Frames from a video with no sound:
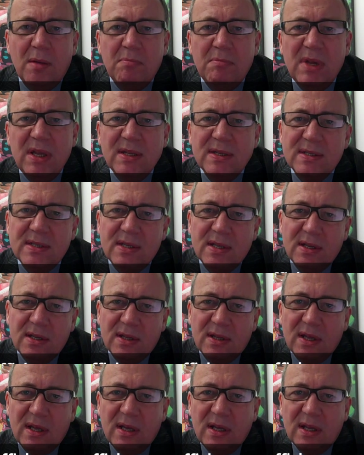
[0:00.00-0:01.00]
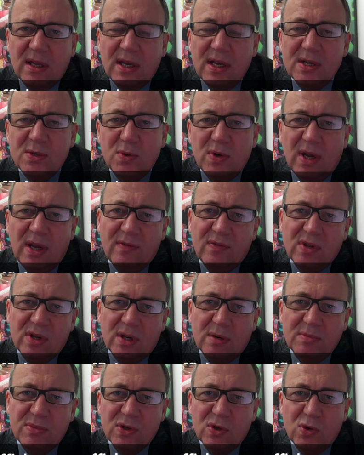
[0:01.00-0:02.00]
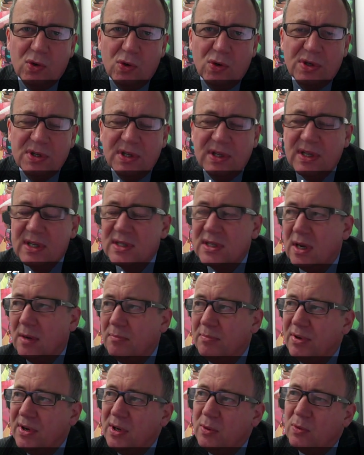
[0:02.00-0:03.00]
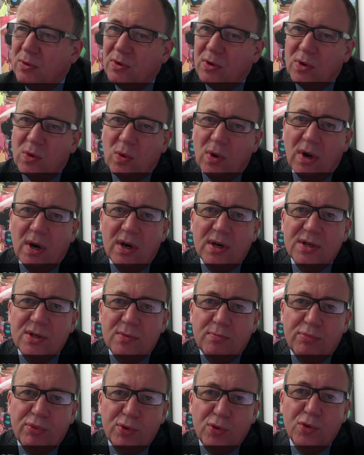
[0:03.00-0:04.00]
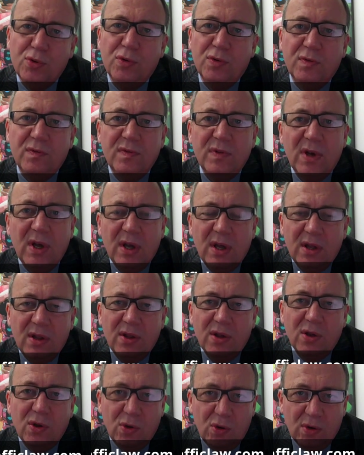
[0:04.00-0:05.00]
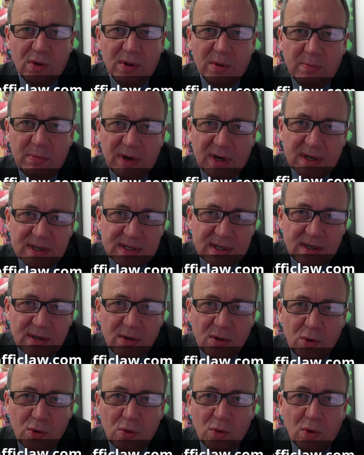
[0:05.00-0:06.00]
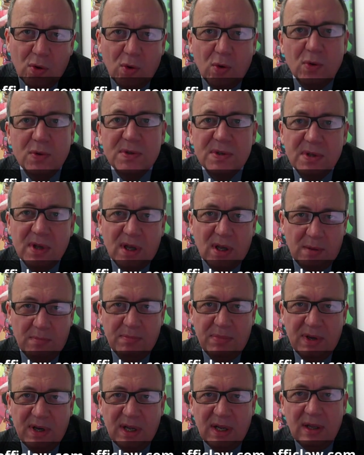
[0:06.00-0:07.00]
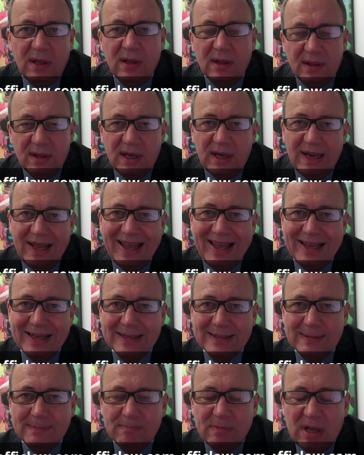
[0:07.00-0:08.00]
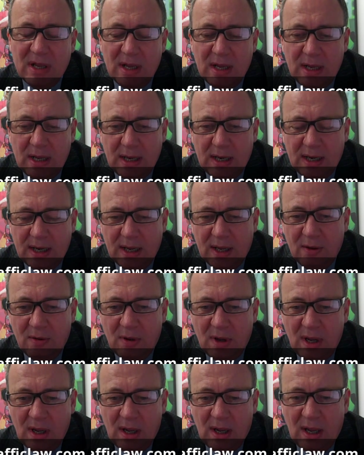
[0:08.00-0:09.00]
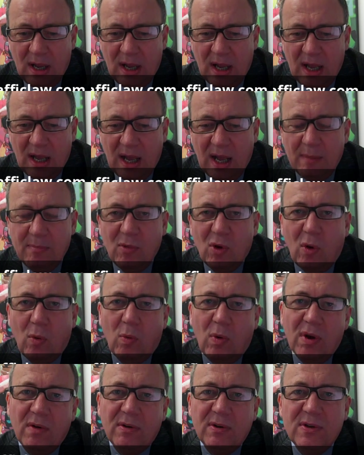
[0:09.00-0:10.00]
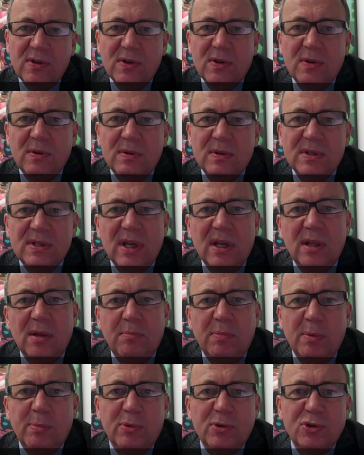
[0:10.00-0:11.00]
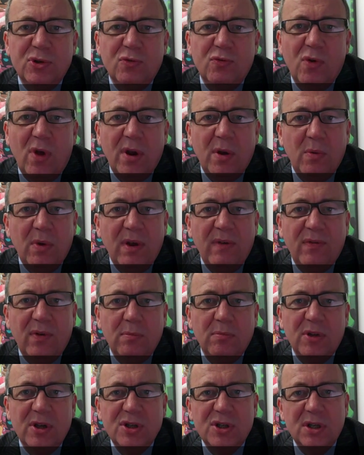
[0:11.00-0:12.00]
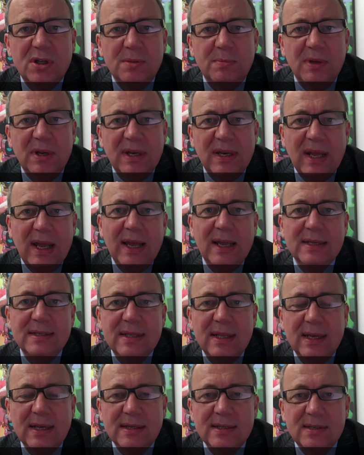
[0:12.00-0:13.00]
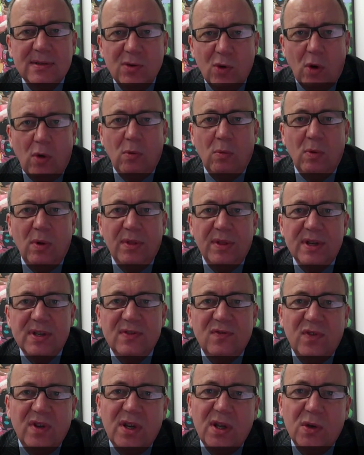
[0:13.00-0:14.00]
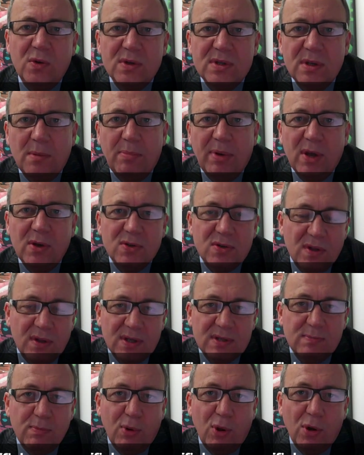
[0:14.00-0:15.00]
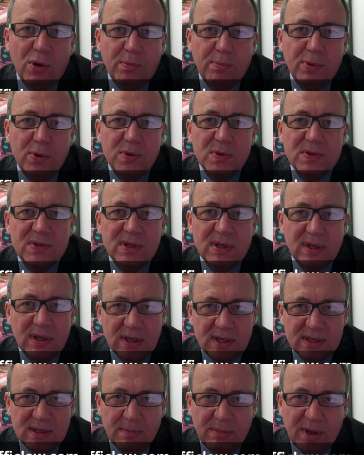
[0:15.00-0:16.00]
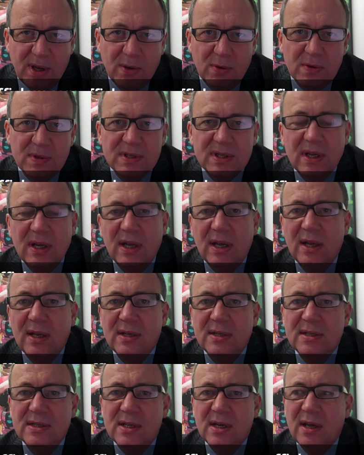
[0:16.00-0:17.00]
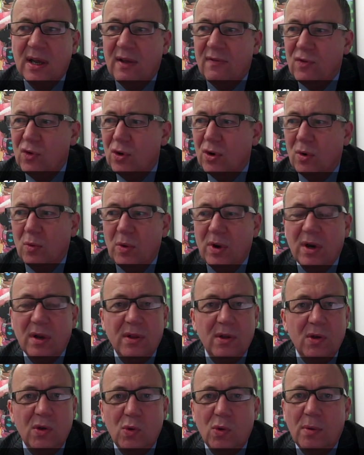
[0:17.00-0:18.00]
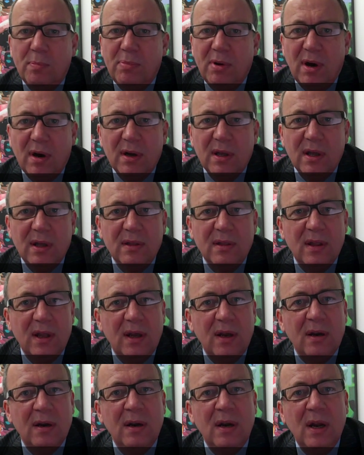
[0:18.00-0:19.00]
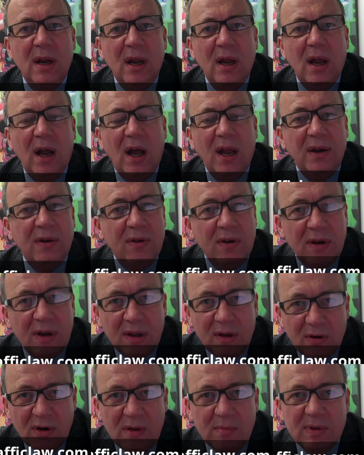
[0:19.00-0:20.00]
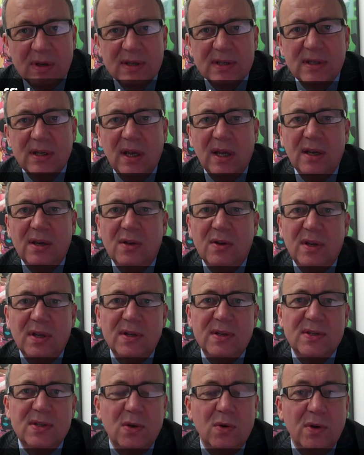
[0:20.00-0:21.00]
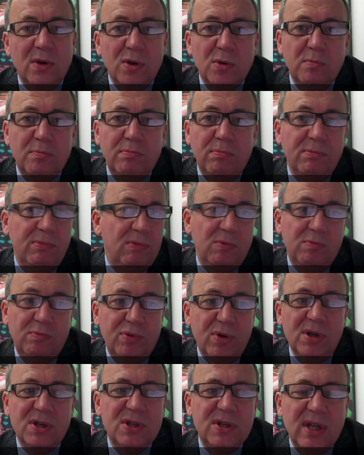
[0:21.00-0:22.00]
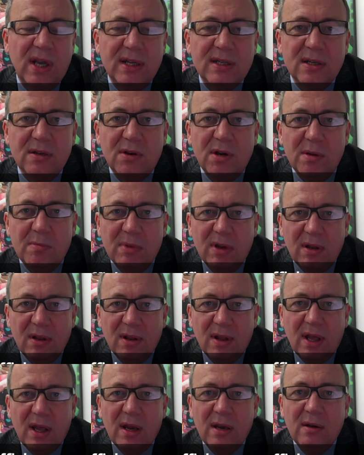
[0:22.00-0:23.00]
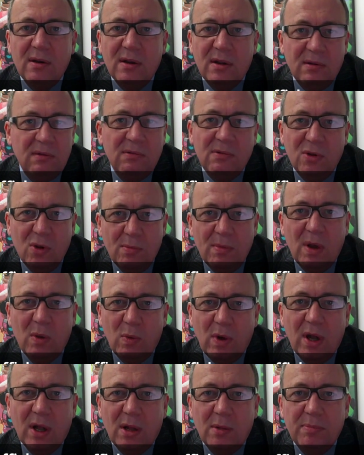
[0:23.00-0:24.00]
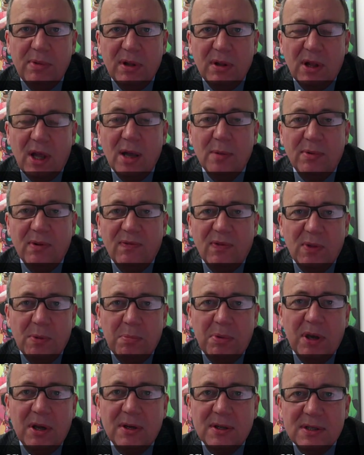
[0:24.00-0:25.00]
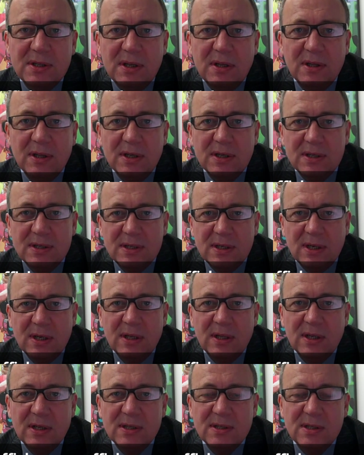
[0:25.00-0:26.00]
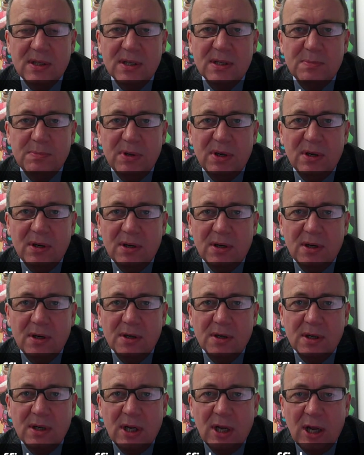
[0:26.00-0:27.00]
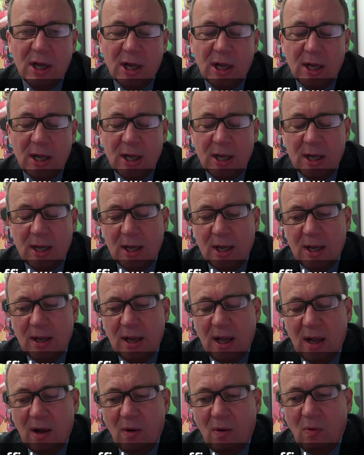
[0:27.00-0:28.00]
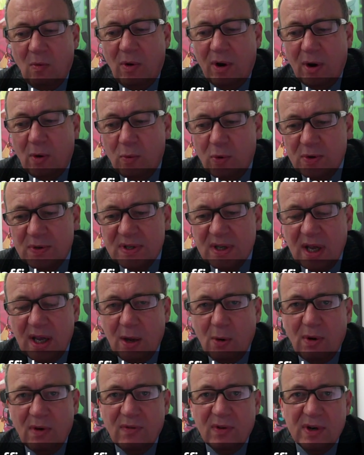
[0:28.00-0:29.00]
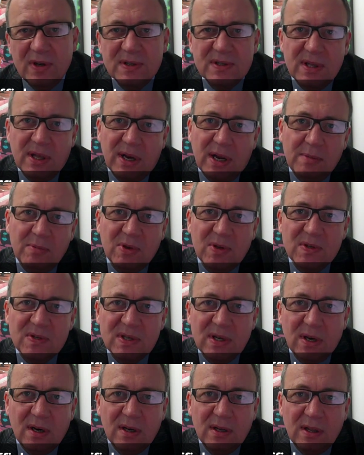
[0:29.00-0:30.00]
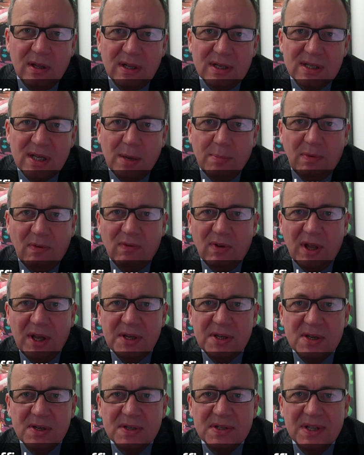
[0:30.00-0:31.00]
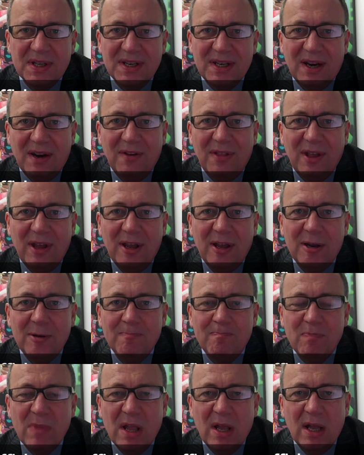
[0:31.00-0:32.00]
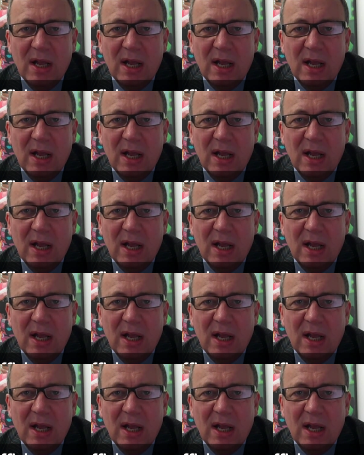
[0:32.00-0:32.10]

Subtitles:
means that the case would have to come to court, and this company will require to prove that you are the person who owes the company the debt. Now, I'm not one to say that people should run away from legitimate debts. That's not what this video is about, or this blog post is about. And if you're aware that you are parking there under an agreement and you did so and you breached that agreement, then you may well be liable for the penalty that's been incurred. What I would say, however, is that I'm concerned that the type of letters that are then